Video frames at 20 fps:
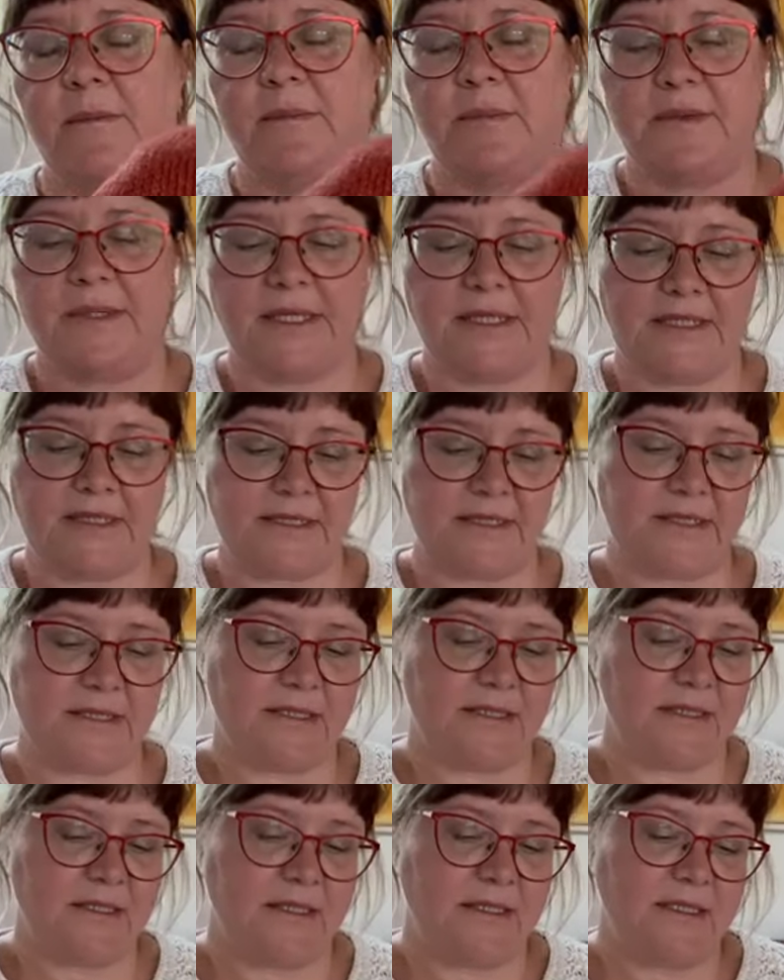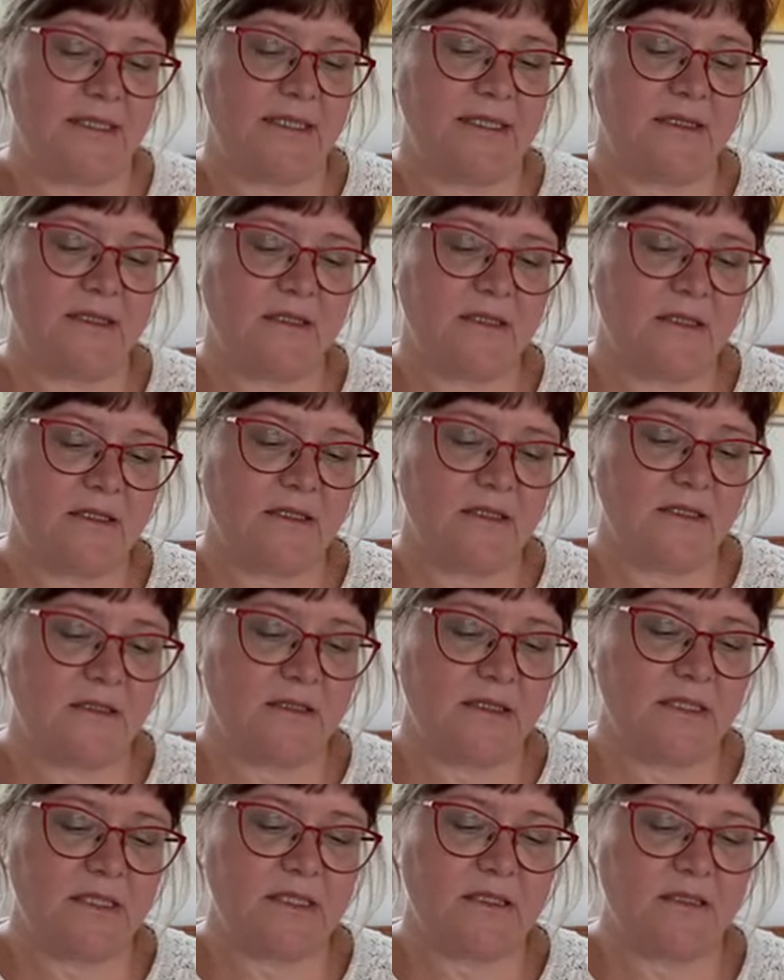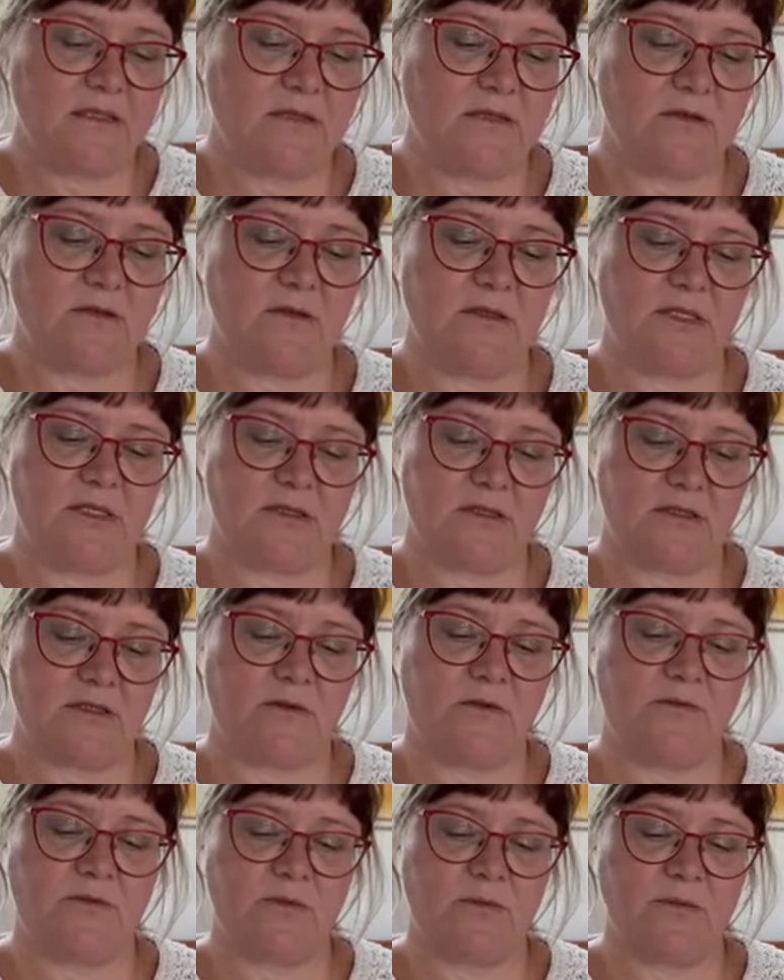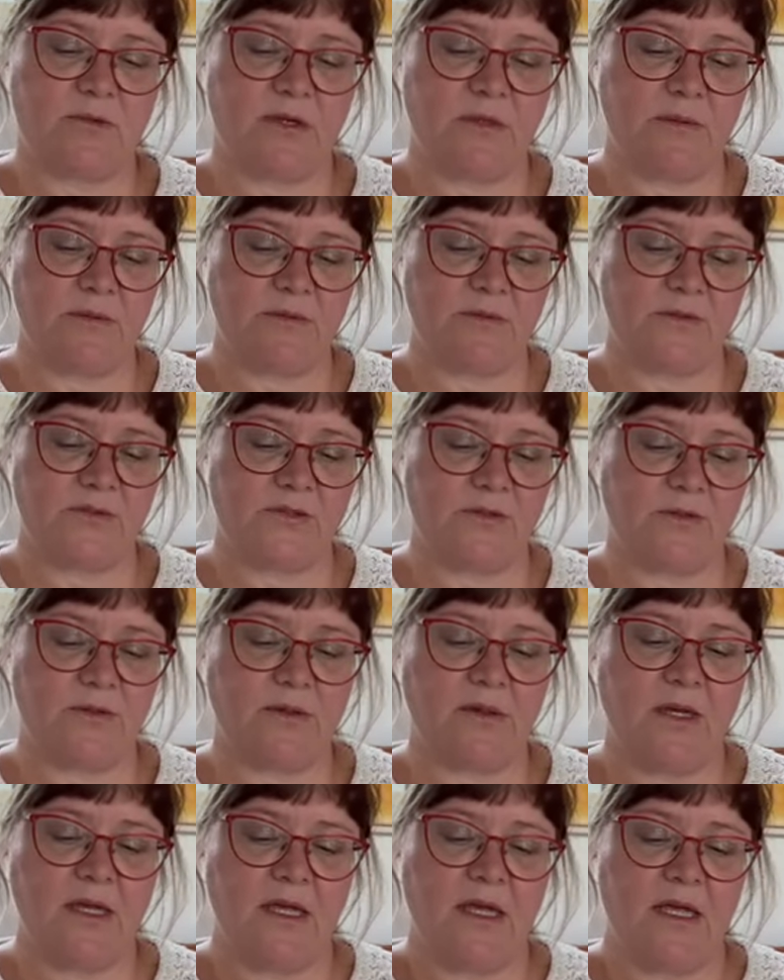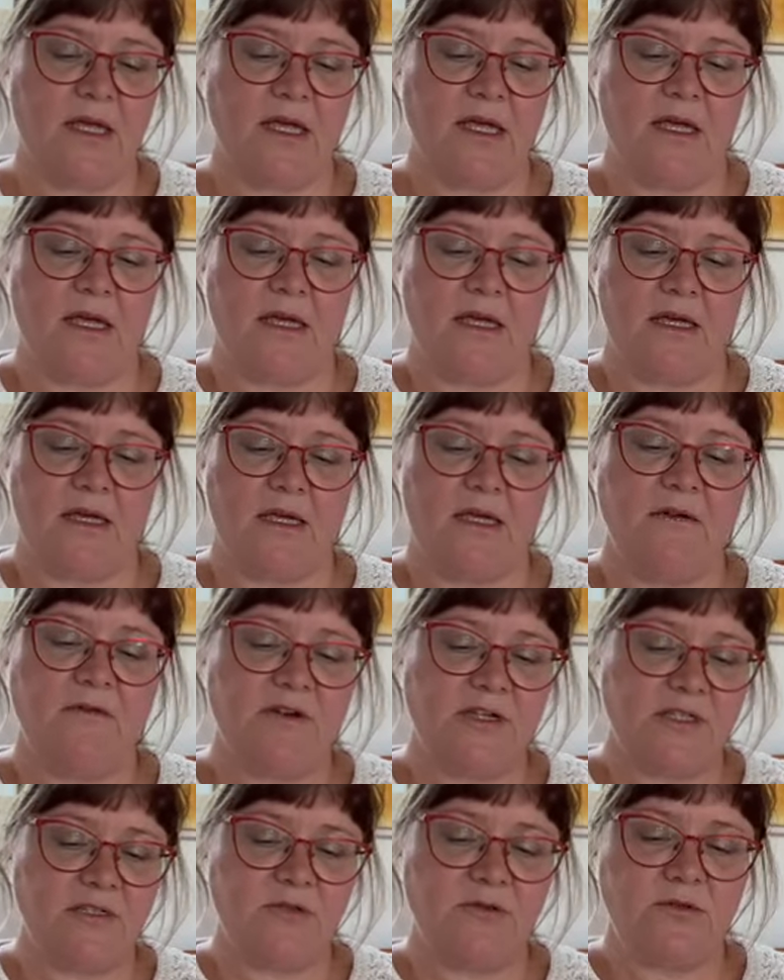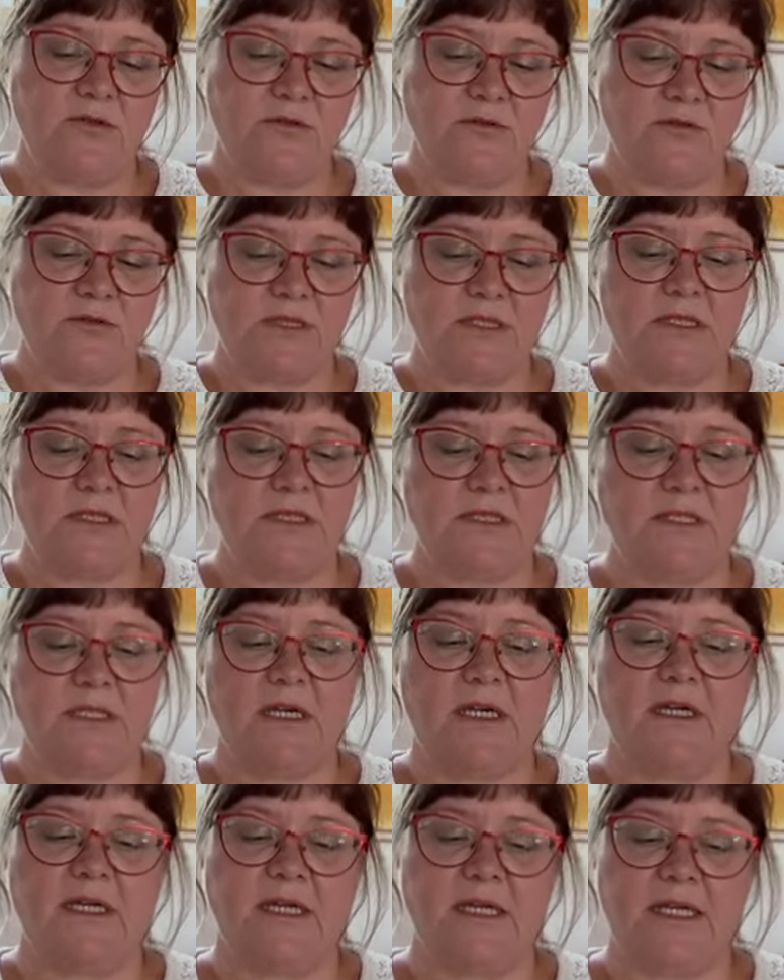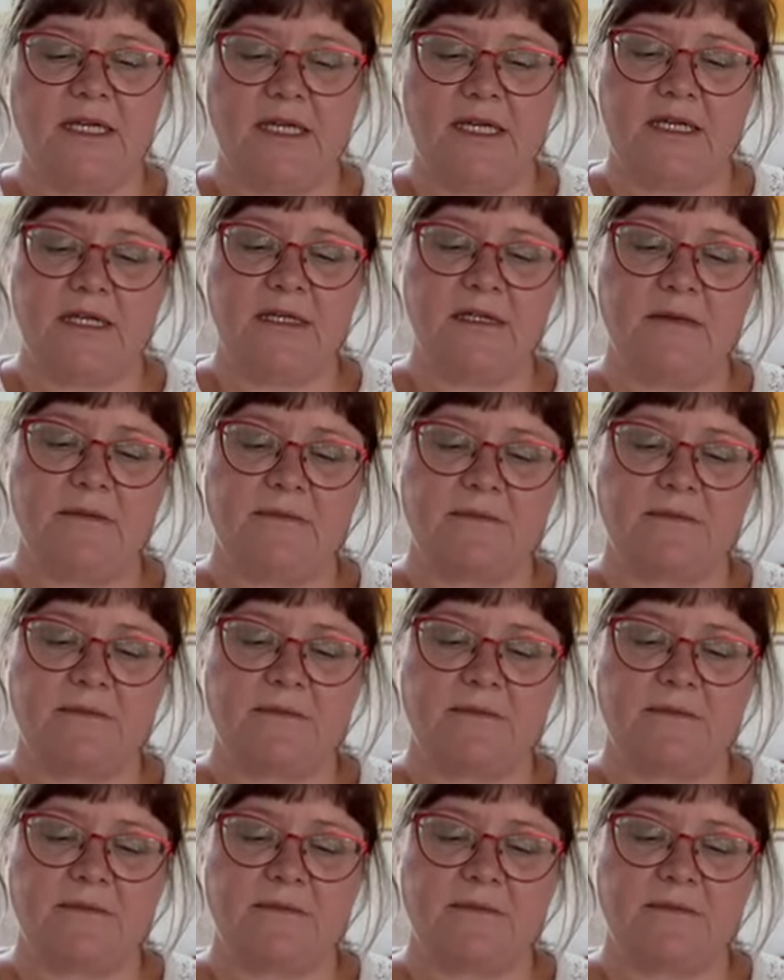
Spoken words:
but it didn't totally solve the problem. So if I should use this yarn again,